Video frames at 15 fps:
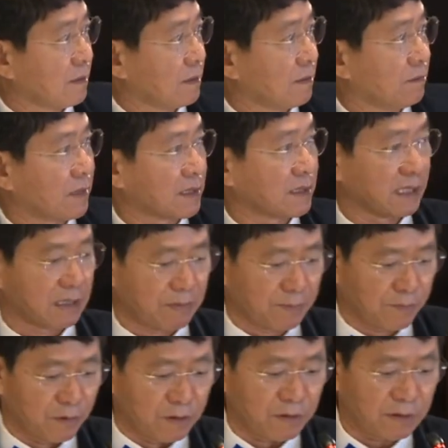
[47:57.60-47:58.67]
Magandang gabi
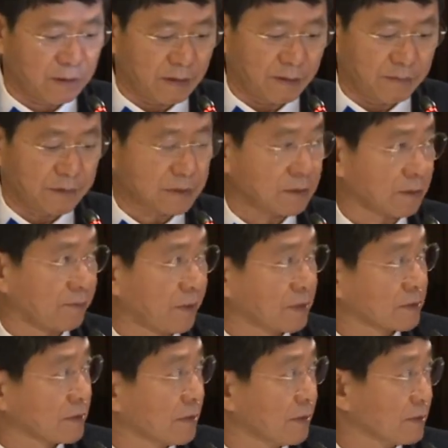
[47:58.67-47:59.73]
po, Mr.
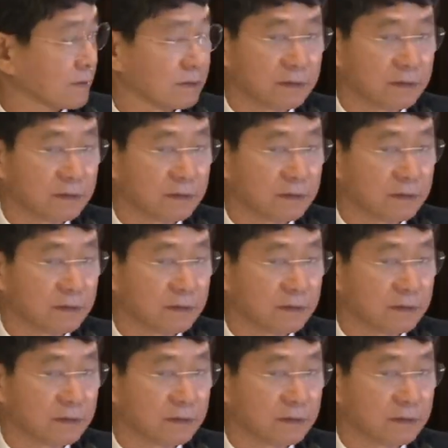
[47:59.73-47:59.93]
President,